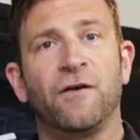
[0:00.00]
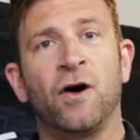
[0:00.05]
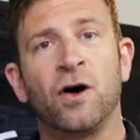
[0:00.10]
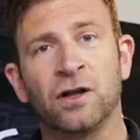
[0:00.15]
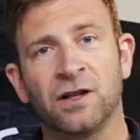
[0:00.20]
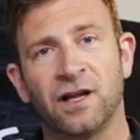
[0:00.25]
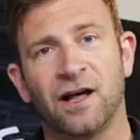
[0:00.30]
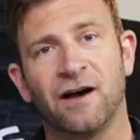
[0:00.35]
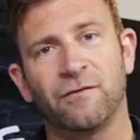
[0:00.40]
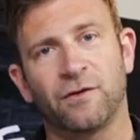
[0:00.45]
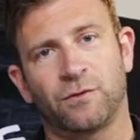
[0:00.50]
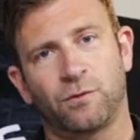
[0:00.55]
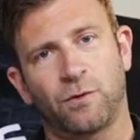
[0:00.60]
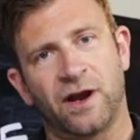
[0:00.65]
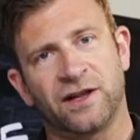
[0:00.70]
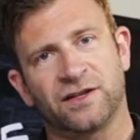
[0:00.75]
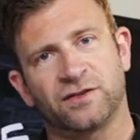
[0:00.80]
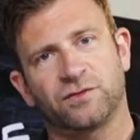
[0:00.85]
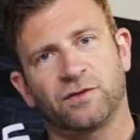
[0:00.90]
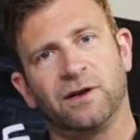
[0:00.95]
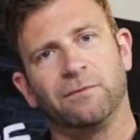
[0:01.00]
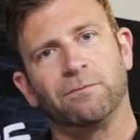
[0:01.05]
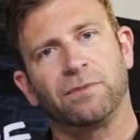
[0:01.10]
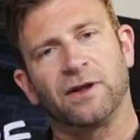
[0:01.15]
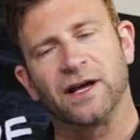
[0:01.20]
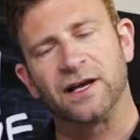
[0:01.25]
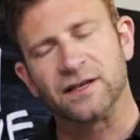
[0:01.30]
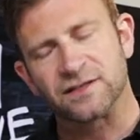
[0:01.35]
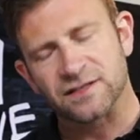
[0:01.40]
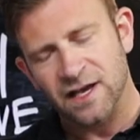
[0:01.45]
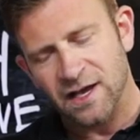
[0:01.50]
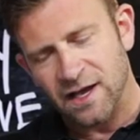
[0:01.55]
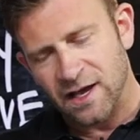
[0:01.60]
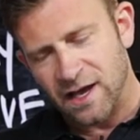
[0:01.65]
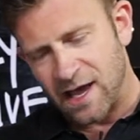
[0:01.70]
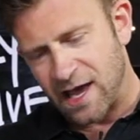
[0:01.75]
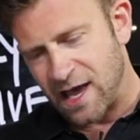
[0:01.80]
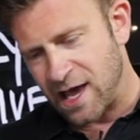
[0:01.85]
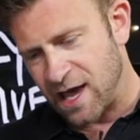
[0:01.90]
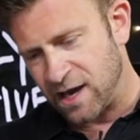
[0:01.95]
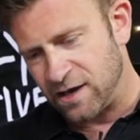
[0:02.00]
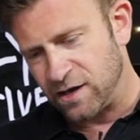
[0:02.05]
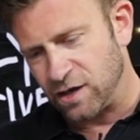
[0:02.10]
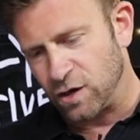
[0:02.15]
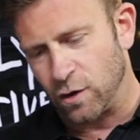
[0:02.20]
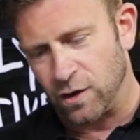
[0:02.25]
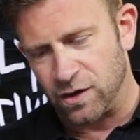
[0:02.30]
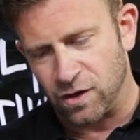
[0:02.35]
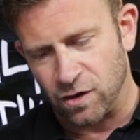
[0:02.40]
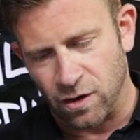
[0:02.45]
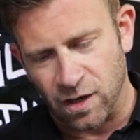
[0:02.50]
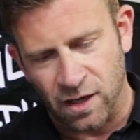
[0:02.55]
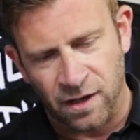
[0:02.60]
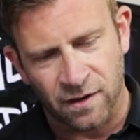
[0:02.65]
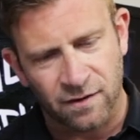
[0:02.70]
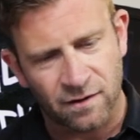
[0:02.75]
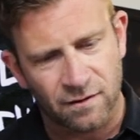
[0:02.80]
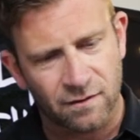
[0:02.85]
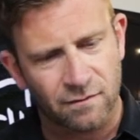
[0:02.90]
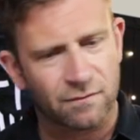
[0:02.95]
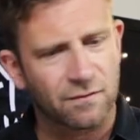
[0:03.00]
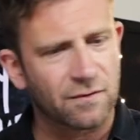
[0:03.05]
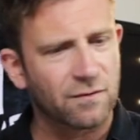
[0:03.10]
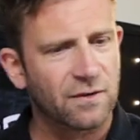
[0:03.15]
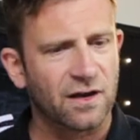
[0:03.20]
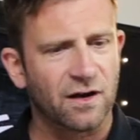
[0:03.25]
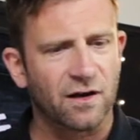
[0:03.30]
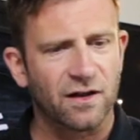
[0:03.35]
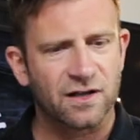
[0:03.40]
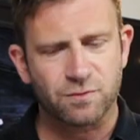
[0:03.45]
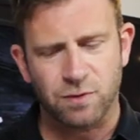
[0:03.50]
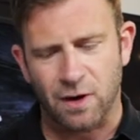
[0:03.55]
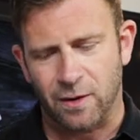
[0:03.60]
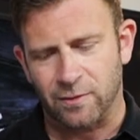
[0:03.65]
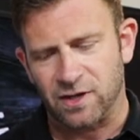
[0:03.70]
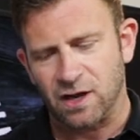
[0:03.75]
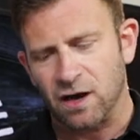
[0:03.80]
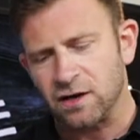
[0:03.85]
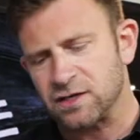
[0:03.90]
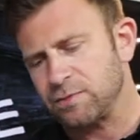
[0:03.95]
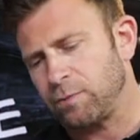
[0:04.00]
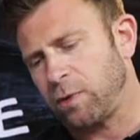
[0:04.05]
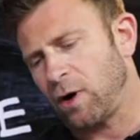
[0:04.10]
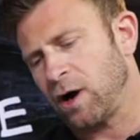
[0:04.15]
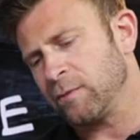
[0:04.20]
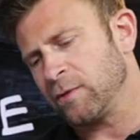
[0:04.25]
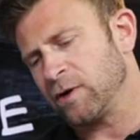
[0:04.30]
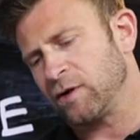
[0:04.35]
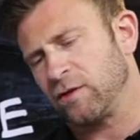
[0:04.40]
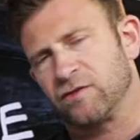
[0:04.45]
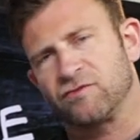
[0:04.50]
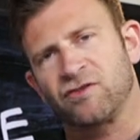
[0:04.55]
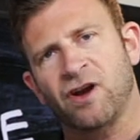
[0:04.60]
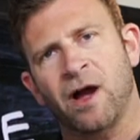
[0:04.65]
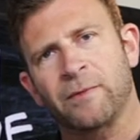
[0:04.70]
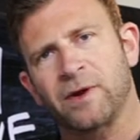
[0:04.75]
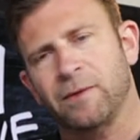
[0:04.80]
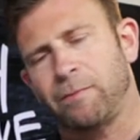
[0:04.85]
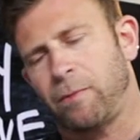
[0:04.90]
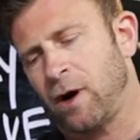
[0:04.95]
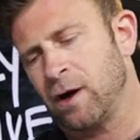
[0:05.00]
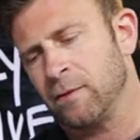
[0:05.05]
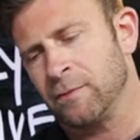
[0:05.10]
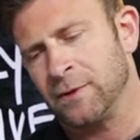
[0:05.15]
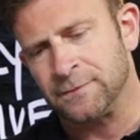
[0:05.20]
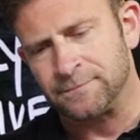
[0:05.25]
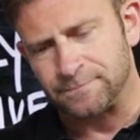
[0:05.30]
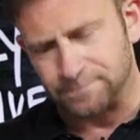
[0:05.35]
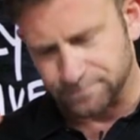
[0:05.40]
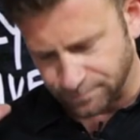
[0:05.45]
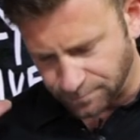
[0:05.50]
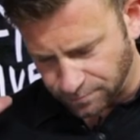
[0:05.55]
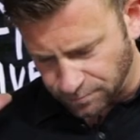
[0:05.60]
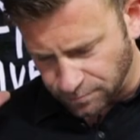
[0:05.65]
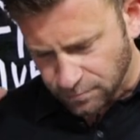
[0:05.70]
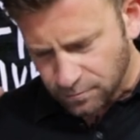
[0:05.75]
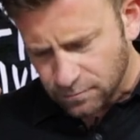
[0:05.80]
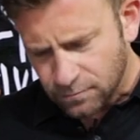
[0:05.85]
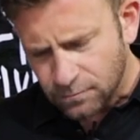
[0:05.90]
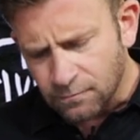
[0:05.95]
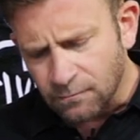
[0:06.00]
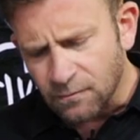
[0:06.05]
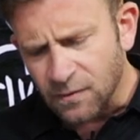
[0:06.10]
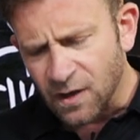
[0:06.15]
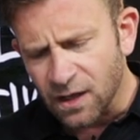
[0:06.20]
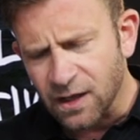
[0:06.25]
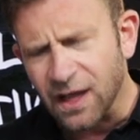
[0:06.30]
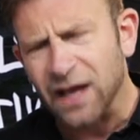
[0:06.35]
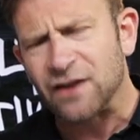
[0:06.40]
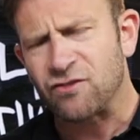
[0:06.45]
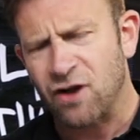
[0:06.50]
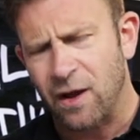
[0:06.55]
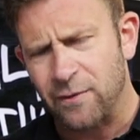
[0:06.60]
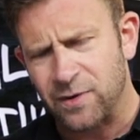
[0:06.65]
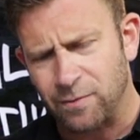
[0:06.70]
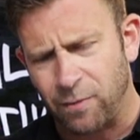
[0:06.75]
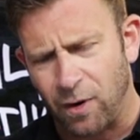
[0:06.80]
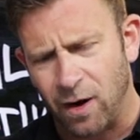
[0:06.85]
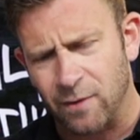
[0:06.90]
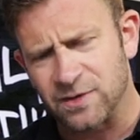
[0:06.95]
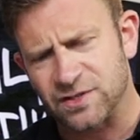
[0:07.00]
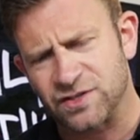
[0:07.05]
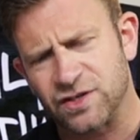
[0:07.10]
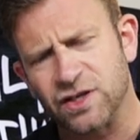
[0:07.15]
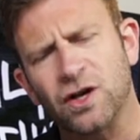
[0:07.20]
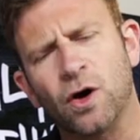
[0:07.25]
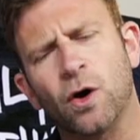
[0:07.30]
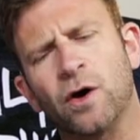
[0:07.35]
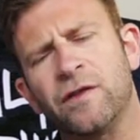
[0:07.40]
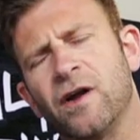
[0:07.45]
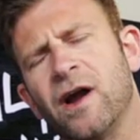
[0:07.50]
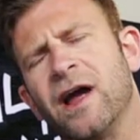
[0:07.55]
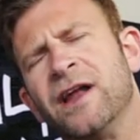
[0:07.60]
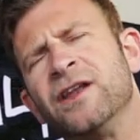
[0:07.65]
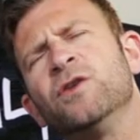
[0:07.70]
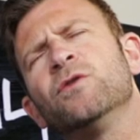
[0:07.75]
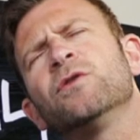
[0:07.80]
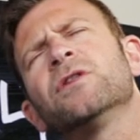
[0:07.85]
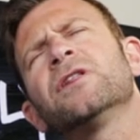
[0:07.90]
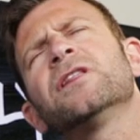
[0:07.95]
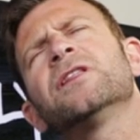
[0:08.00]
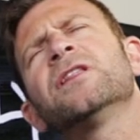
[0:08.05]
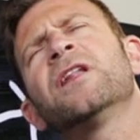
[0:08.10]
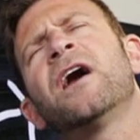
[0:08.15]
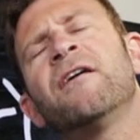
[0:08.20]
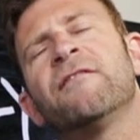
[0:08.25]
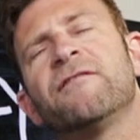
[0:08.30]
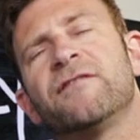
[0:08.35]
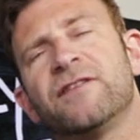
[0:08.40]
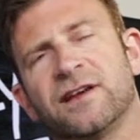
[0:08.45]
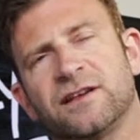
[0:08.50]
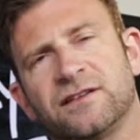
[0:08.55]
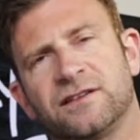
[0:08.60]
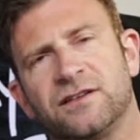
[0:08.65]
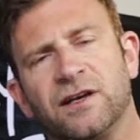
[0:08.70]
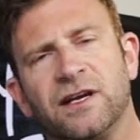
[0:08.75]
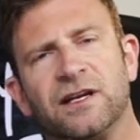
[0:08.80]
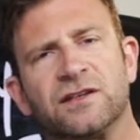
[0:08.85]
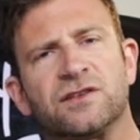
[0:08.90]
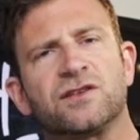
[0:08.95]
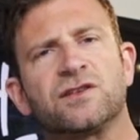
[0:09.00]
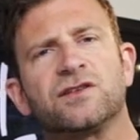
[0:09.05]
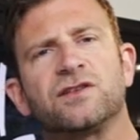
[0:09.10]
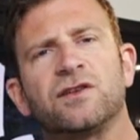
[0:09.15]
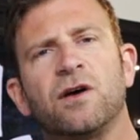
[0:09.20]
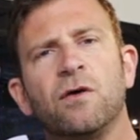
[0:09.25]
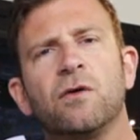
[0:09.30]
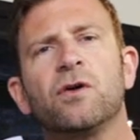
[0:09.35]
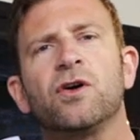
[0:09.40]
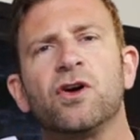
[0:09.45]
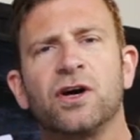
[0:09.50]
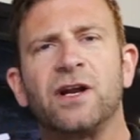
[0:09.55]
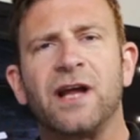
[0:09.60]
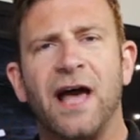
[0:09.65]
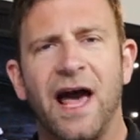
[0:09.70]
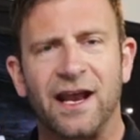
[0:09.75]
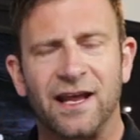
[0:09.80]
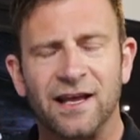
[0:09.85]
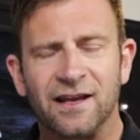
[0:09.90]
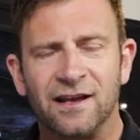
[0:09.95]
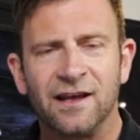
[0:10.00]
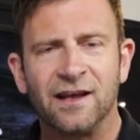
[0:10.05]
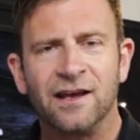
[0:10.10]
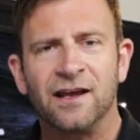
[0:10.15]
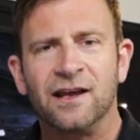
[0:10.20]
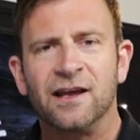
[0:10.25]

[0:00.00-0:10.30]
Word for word: fall in love with writing screenplays and you're in, you know, that's probably the art department or the drama department. Yeah, drama department. So you go in there and you love this. You get so good at it.